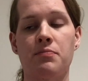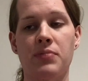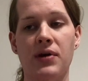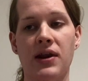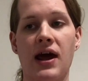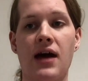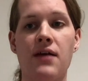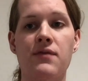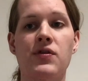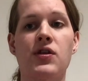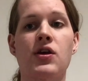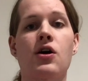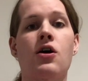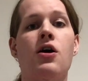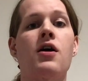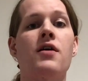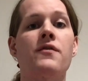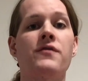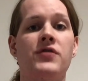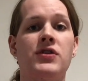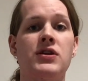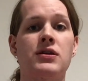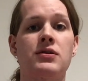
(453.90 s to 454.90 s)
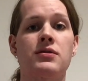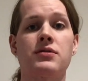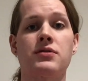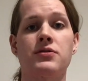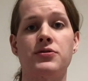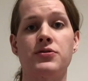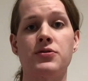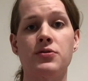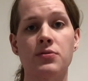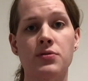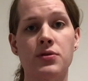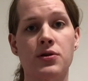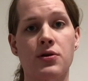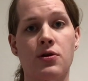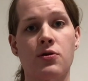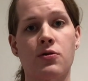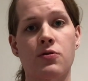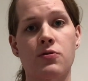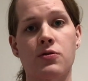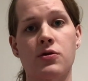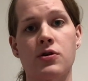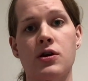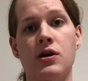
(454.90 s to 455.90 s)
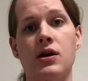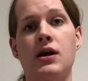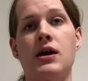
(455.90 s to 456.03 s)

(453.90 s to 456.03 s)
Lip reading: but having the confidence to do so.